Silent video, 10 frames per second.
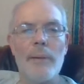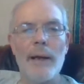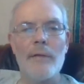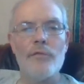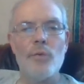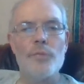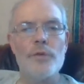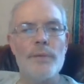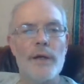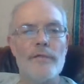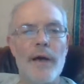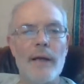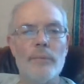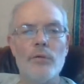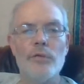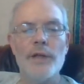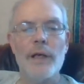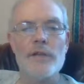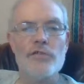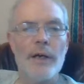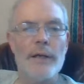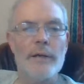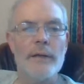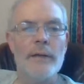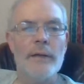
platform to be available for that train.